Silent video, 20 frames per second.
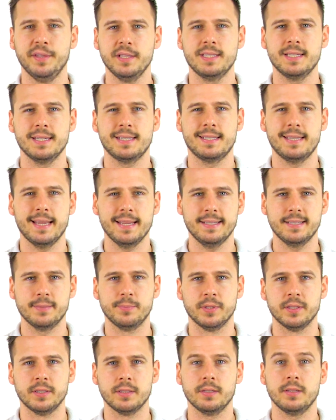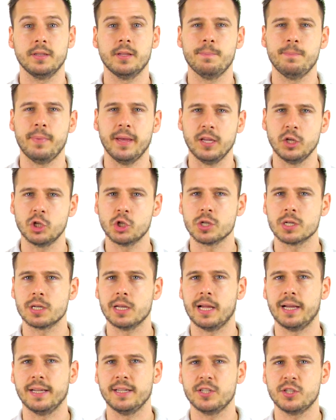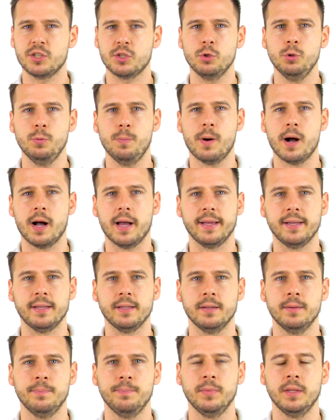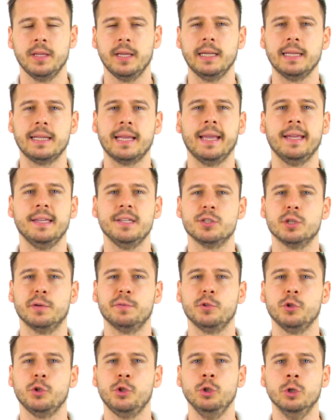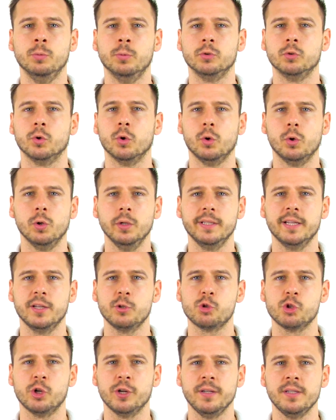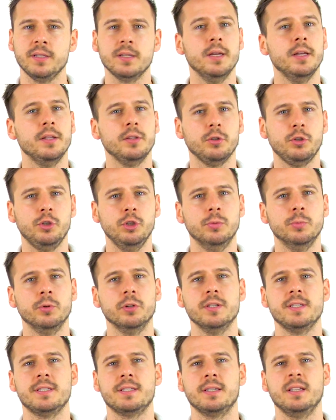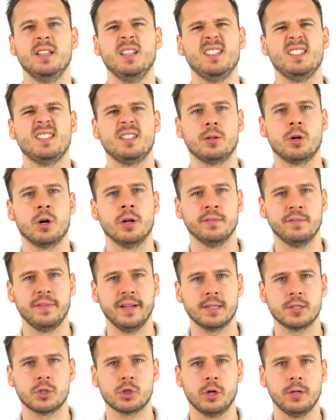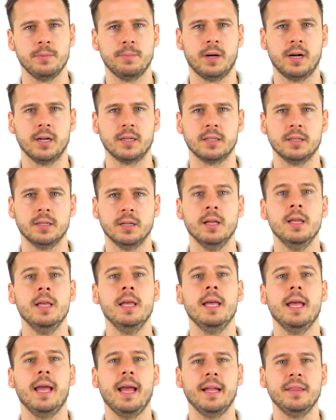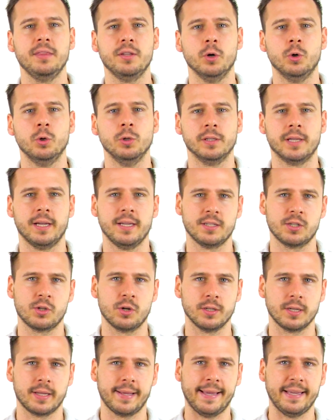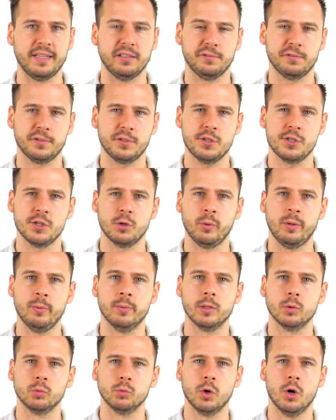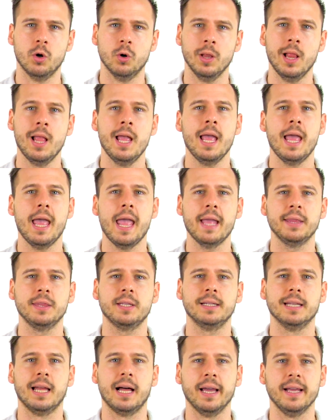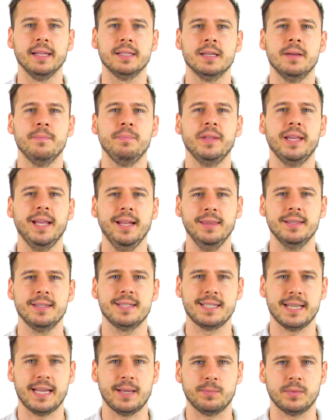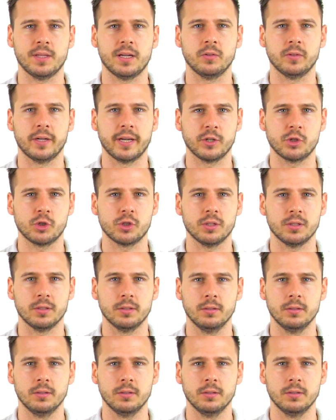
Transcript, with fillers: this assessment, the patient lies supine. In case of the humero-ulnar joint, the humerus is the convex joint partner and the ulna is concave, so we will roll and glide in the same direction.